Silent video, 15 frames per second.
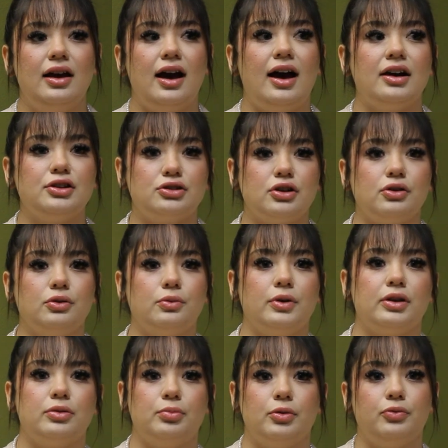I struggled
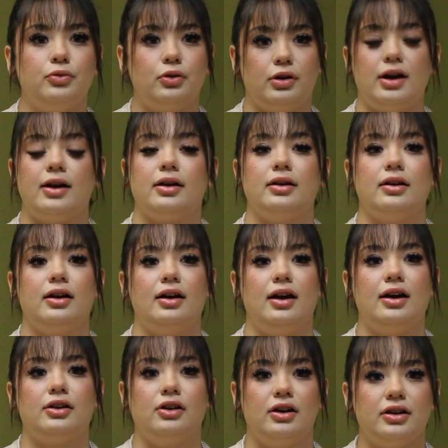with before I
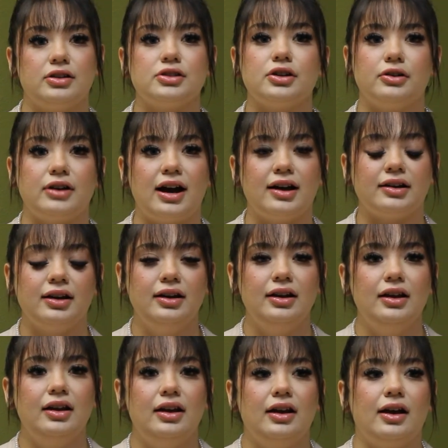had gotten to grad.
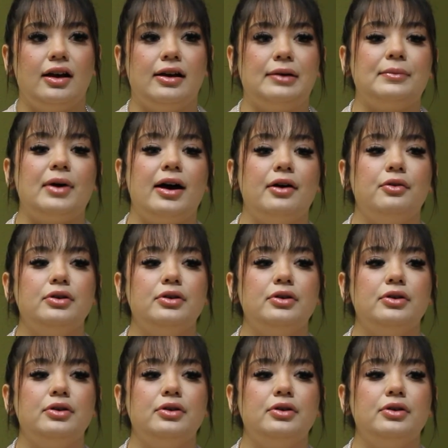I